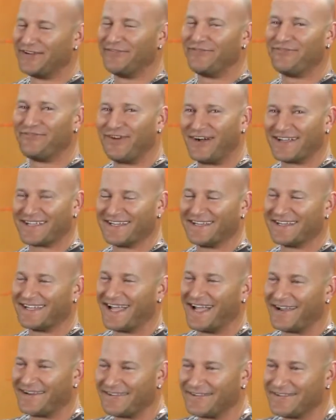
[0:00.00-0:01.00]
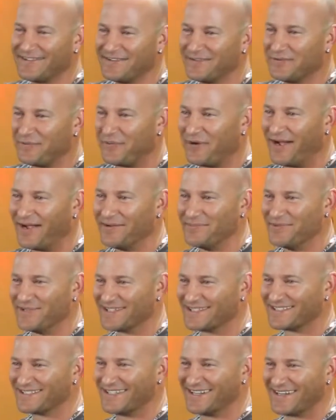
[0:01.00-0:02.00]
a fucking Catalina wine mixer. It's a fucking Catalina wine
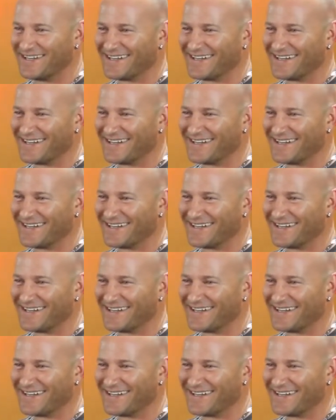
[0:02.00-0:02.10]
mixer.